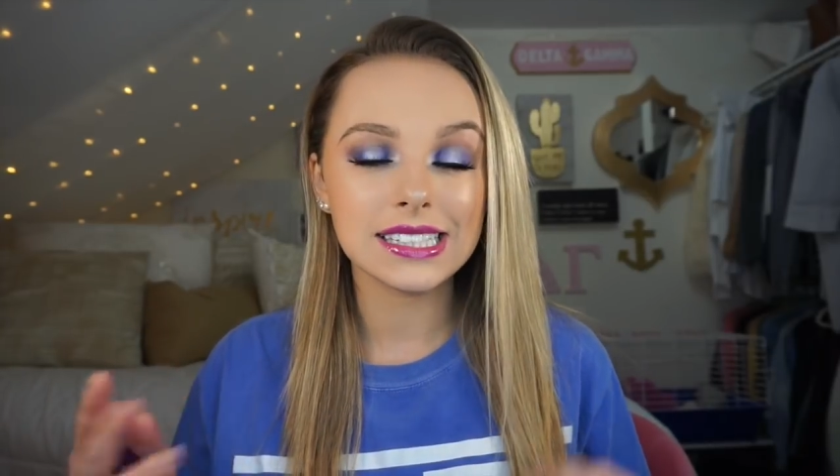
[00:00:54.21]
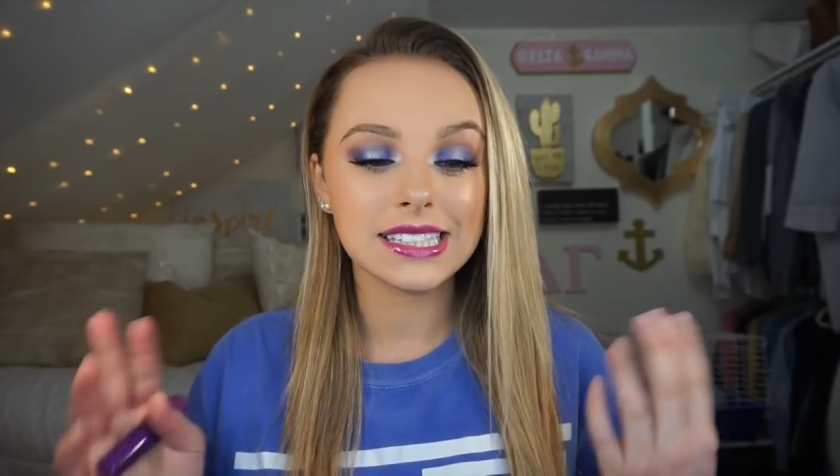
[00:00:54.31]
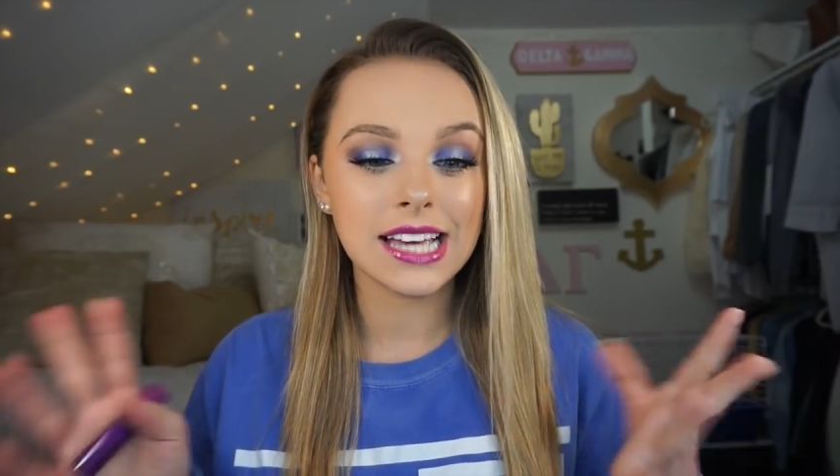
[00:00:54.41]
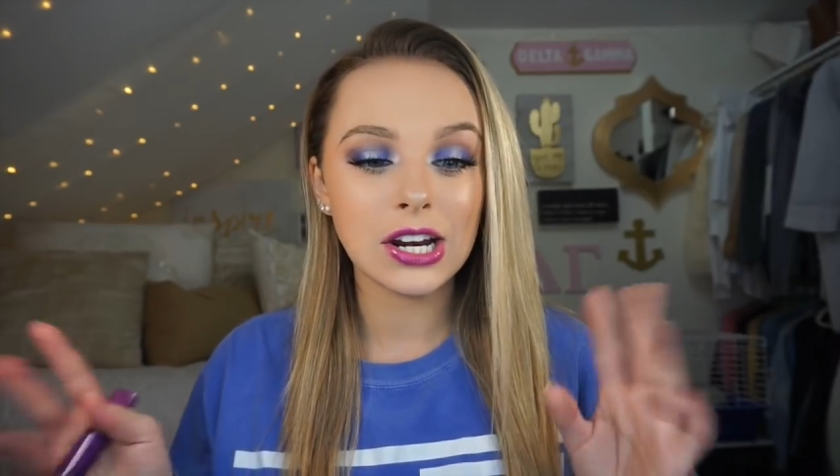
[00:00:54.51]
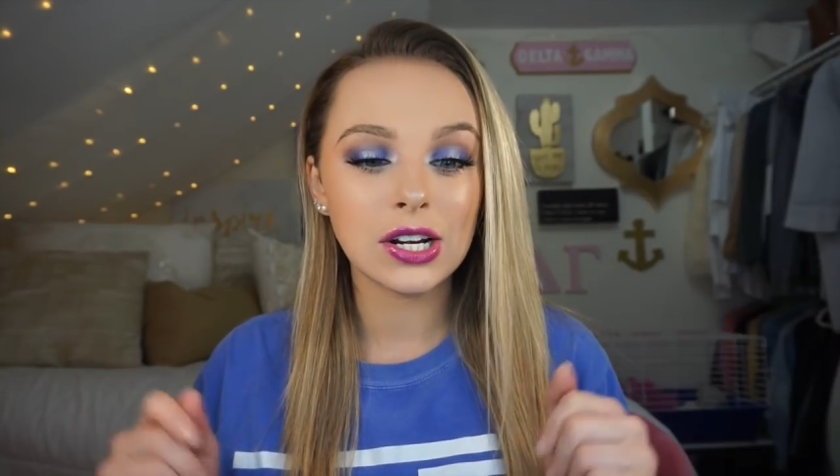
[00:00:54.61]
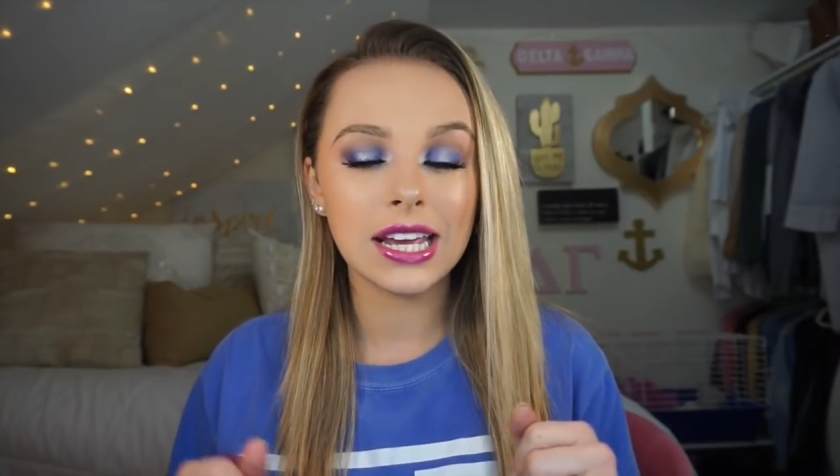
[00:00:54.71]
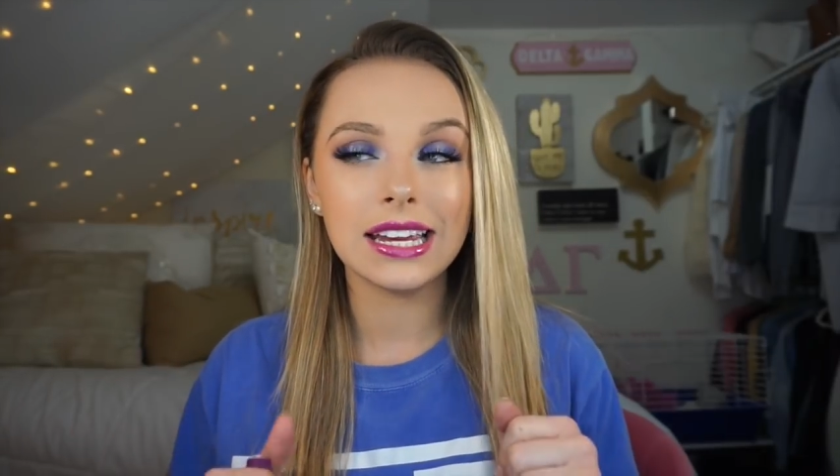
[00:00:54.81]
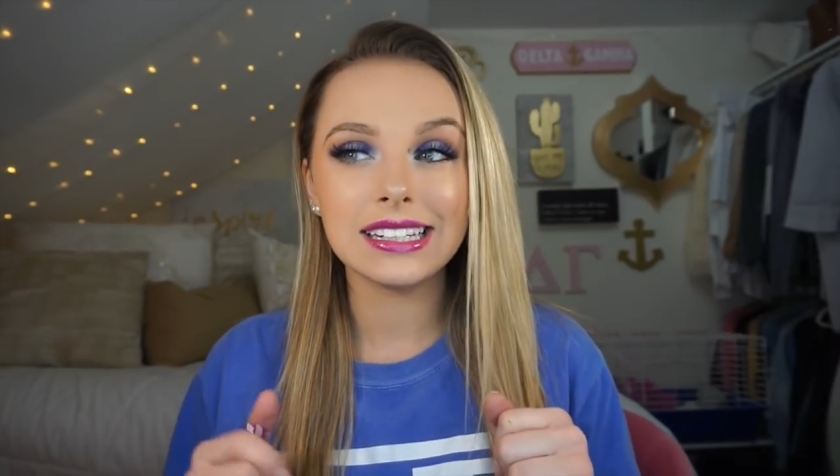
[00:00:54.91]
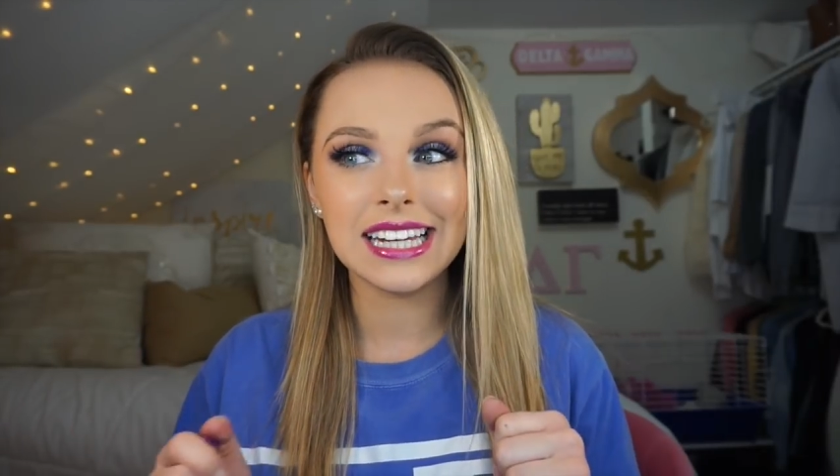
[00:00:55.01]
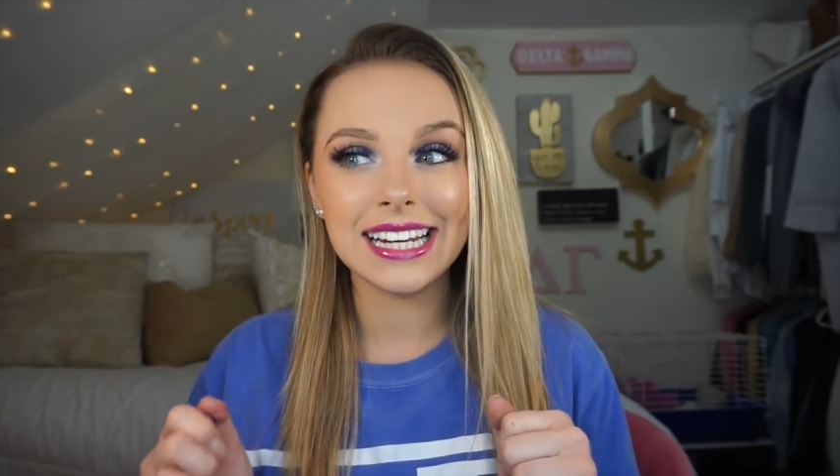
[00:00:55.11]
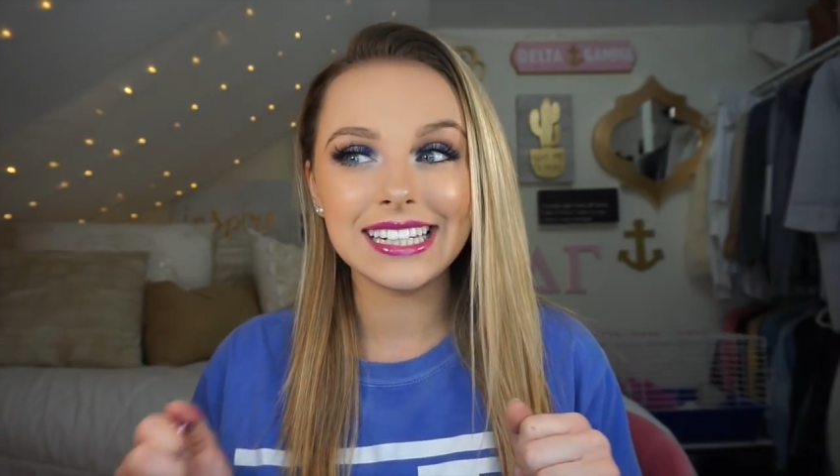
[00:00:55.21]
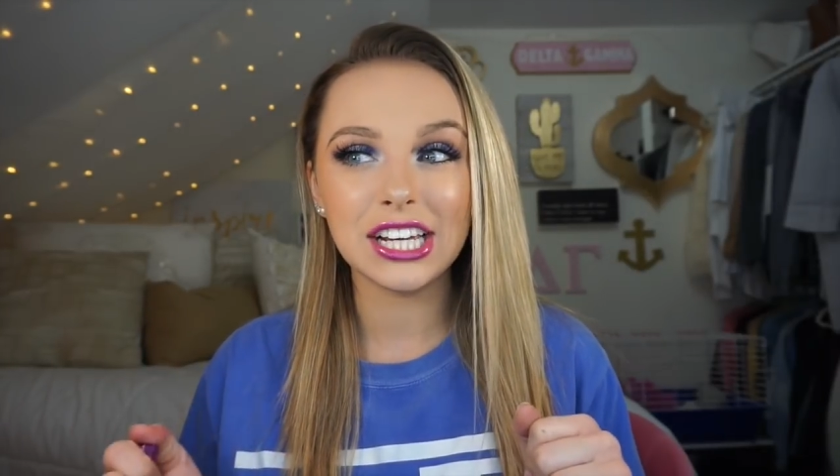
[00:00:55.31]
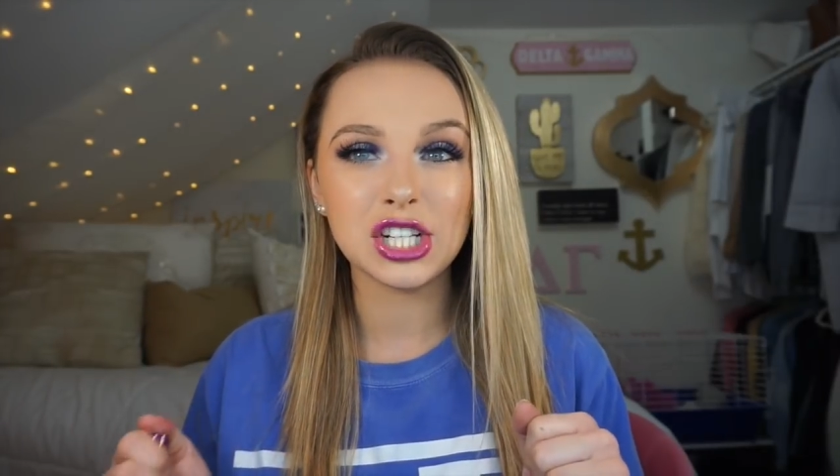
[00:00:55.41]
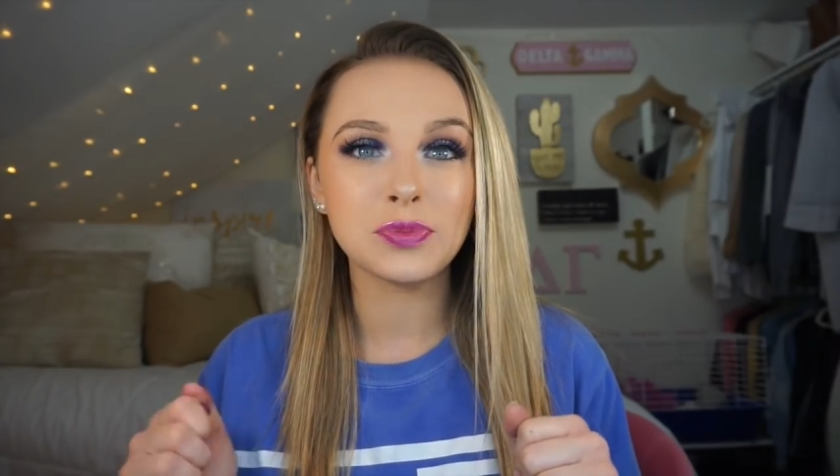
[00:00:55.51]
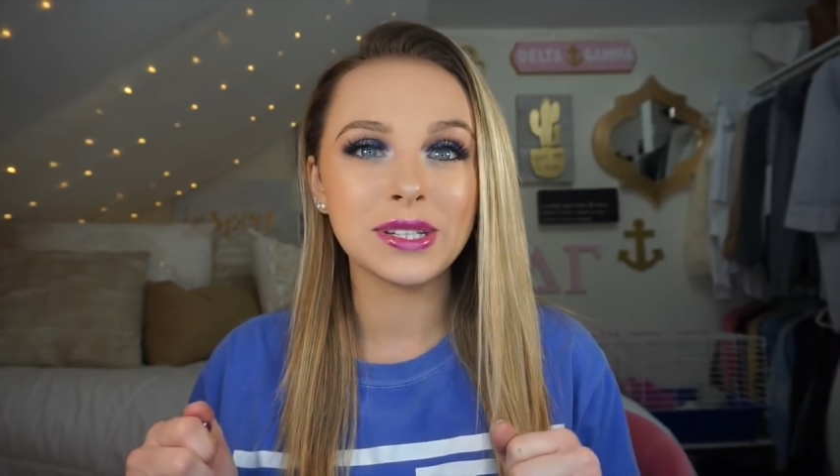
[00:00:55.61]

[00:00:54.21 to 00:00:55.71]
like Saturday night-ish